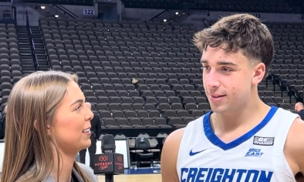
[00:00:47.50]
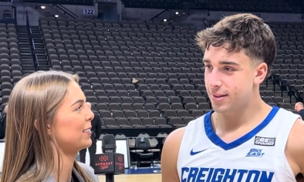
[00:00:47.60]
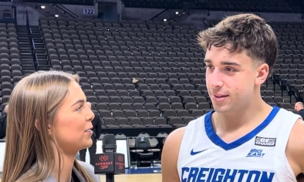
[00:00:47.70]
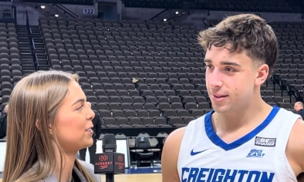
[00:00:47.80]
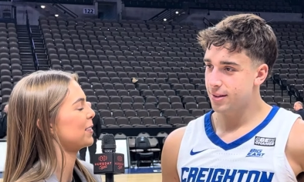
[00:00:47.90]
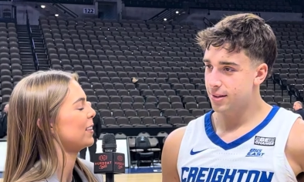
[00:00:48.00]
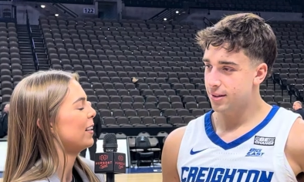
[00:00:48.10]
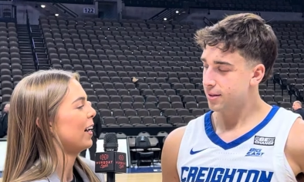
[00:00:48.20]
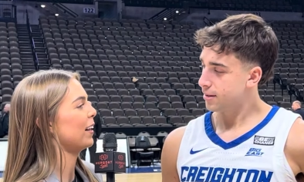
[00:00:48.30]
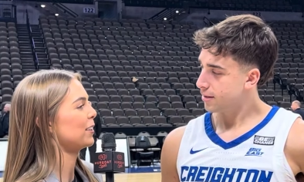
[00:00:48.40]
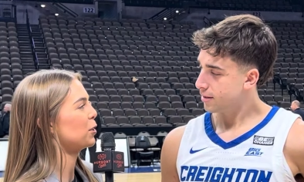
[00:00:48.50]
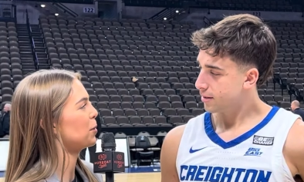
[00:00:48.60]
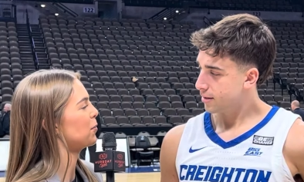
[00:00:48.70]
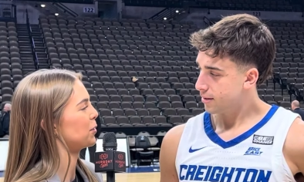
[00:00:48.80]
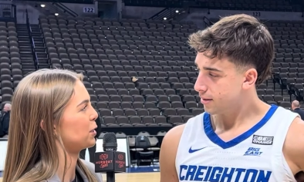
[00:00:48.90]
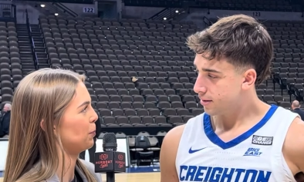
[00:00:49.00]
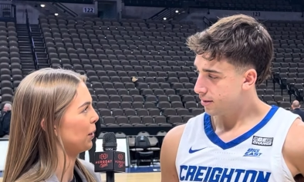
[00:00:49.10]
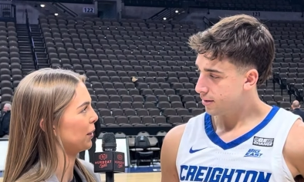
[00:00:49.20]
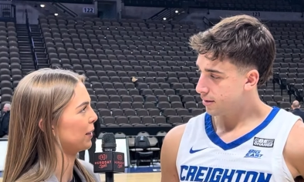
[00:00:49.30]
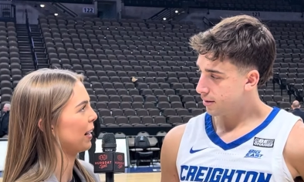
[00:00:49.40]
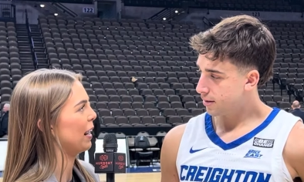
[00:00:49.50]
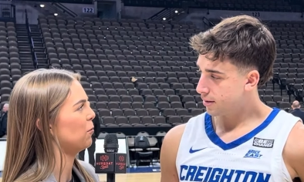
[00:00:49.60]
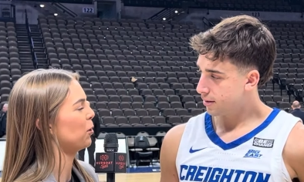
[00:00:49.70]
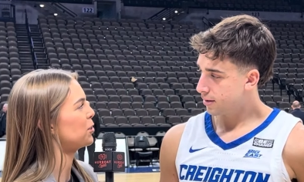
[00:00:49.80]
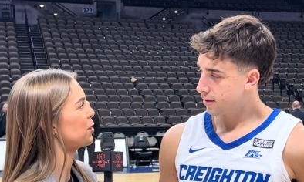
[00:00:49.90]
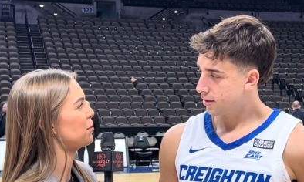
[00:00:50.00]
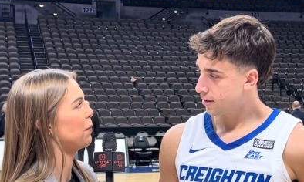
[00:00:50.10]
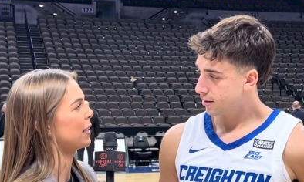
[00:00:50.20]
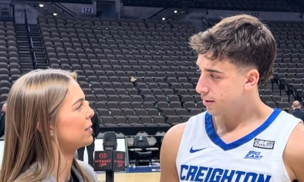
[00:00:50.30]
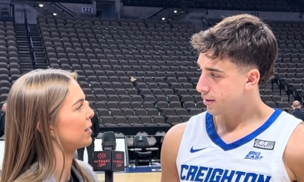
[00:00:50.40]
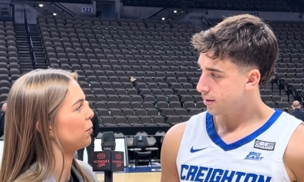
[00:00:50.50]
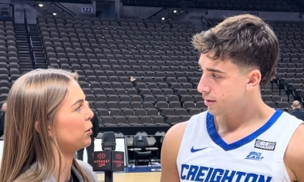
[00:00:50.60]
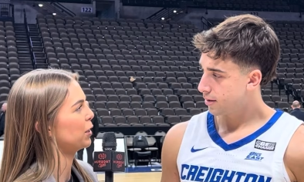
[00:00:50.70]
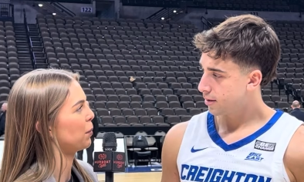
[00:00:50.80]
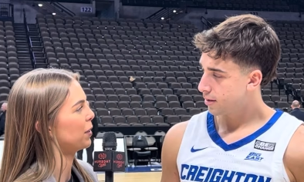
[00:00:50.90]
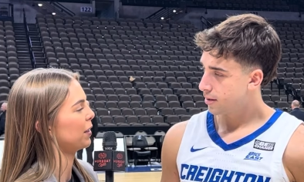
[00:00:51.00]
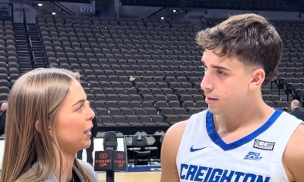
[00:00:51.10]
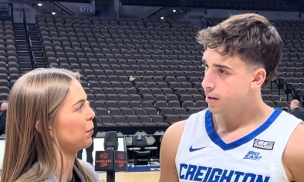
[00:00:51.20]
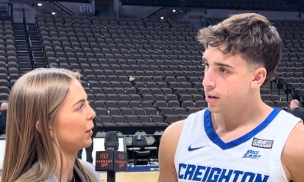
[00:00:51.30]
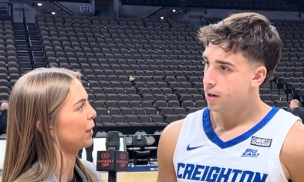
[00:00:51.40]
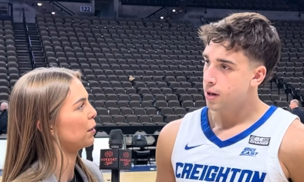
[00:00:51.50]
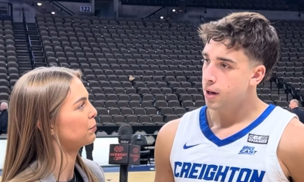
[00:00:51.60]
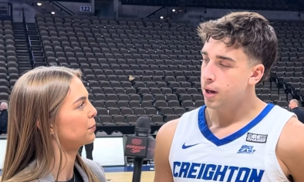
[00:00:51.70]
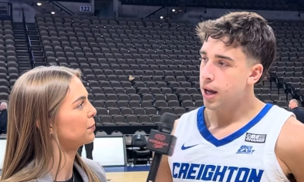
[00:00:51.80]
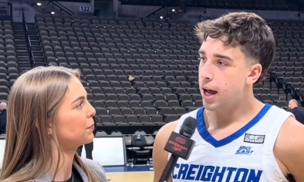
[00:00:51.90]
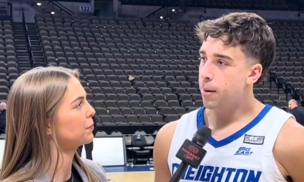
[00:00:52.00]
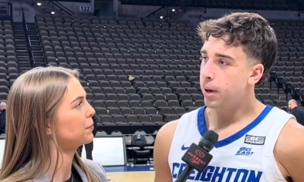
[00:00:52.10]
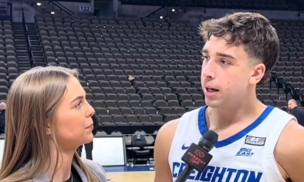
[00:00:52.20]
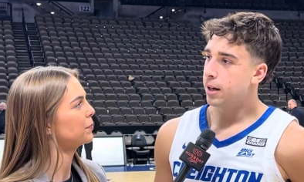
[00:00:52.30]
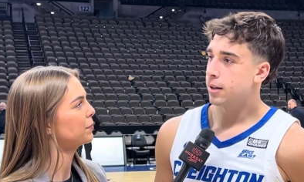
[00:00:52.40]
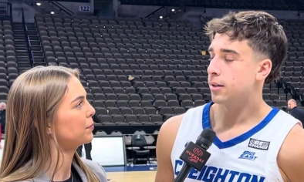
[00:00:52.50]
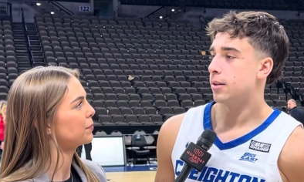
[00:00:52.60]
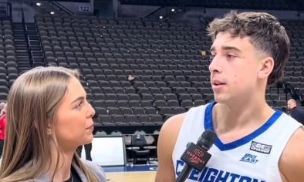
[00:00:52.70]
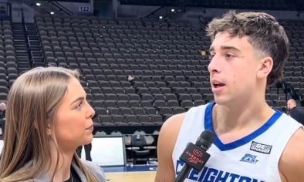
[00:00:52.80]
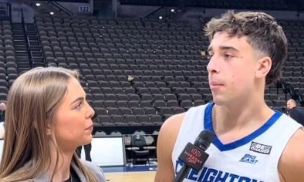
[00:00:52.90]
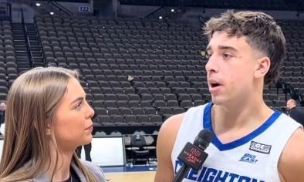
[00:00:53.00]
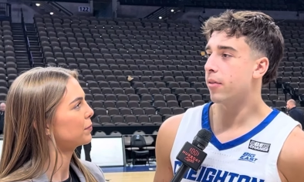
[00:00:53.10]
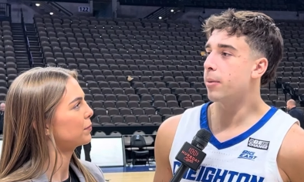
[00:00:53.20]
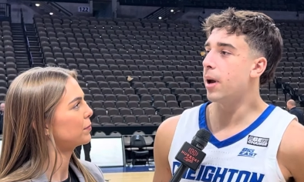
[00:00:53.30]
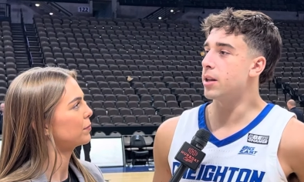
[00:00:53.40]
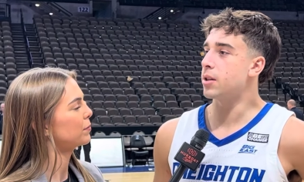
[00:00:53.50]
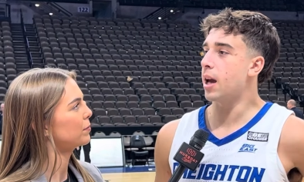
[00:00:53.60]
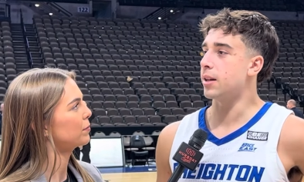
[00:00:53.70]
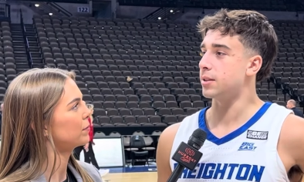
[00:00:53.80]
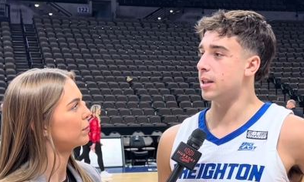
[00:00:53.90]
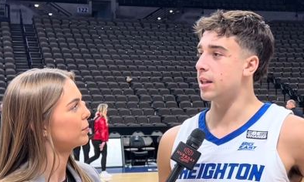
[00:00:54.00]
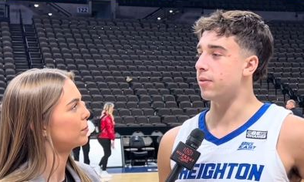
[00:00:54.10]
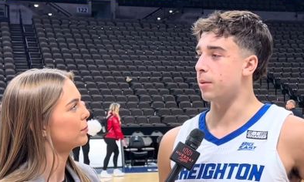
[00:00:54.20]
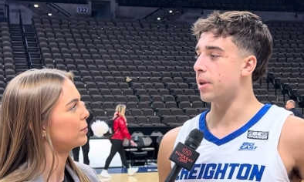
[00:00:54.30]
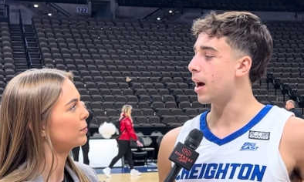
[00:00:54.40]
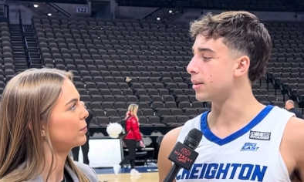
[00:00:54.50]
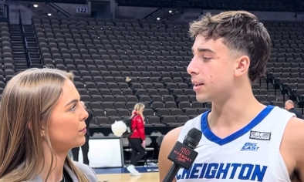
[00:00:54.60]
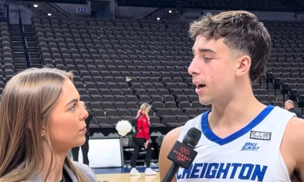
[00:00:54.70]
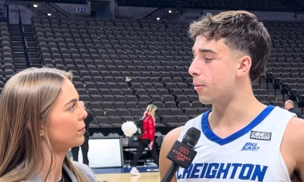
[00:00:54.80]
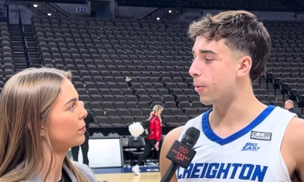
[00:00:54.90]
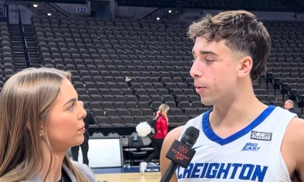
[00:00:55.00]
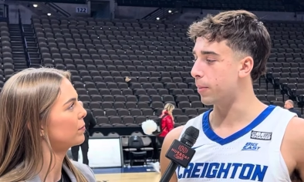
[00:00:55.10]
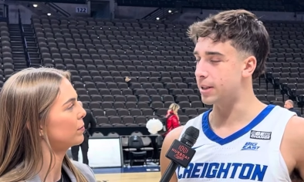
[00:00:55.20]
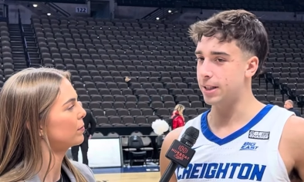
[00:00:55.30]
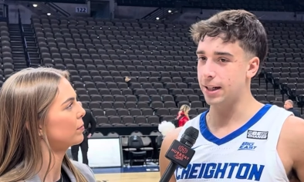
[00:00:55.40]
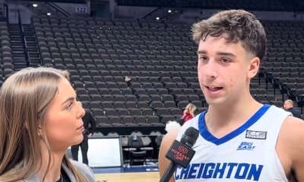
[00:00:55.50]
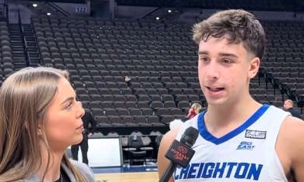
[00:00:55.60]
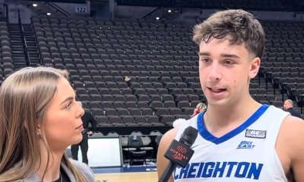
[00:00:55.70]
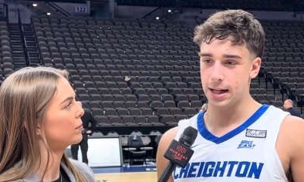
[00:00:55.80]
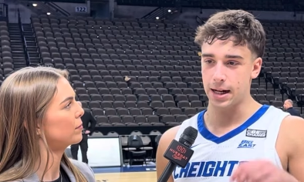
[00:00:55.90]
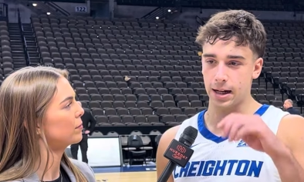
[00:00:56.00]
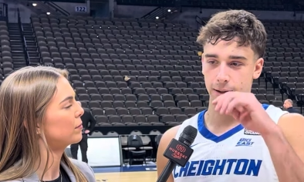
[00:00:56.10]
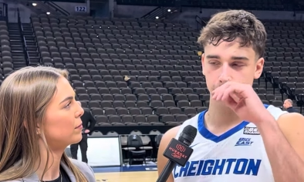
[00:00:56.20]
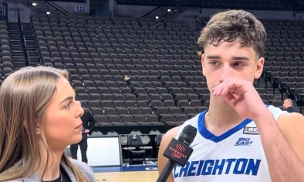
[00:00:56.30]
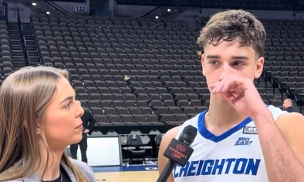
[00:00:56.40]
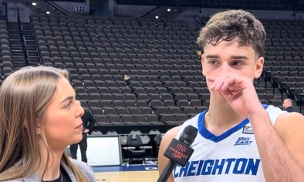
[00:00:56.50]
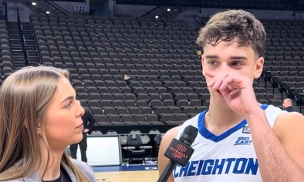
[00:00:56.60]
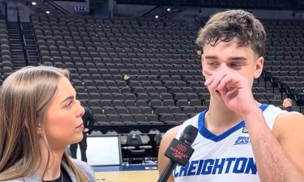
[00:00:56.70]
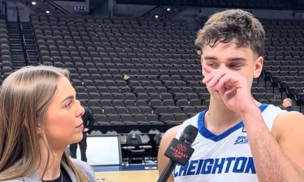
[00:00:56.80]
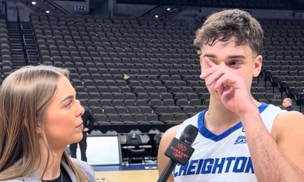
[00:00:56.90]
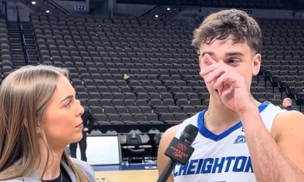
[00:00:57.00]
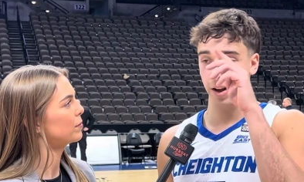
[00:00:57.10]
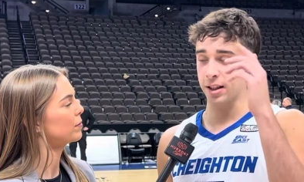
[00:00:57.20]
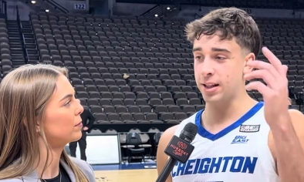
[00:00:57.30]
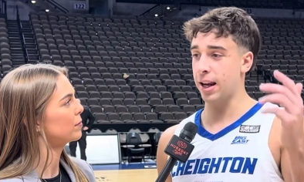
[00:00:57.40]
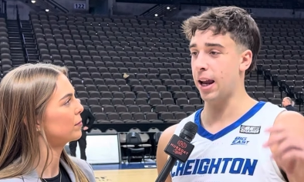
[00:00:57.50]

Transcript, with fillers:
Speaker 1: and just a little bit of a spark. What's your mindset when you come into the game like that?
Speaker 2: Yeah, I mean, coming off the bench, you kind of see from the outside what we're missing. Uh, beginning of the second